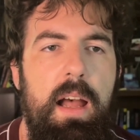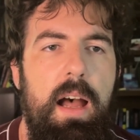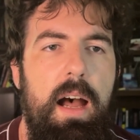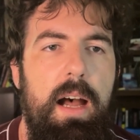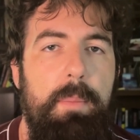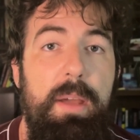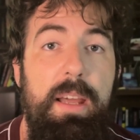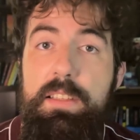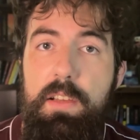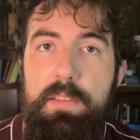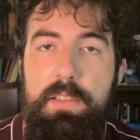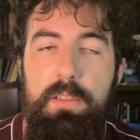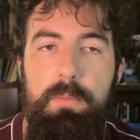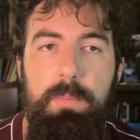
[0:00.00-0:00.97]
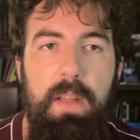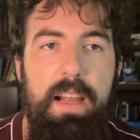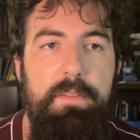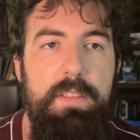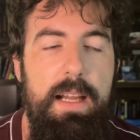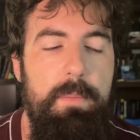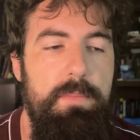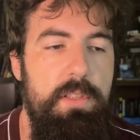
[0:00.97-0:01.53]
And it's also
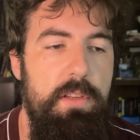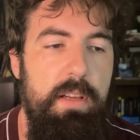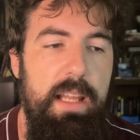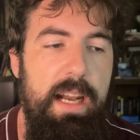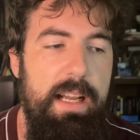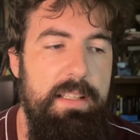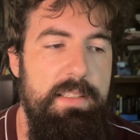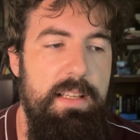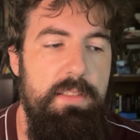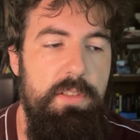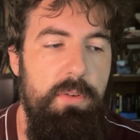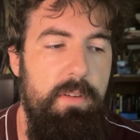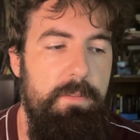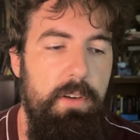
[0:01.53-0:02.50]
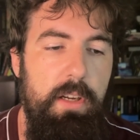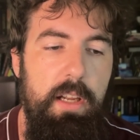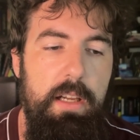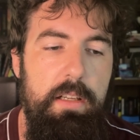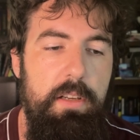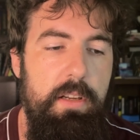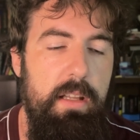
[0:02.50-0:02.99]
lifetime, so you get access to it for good.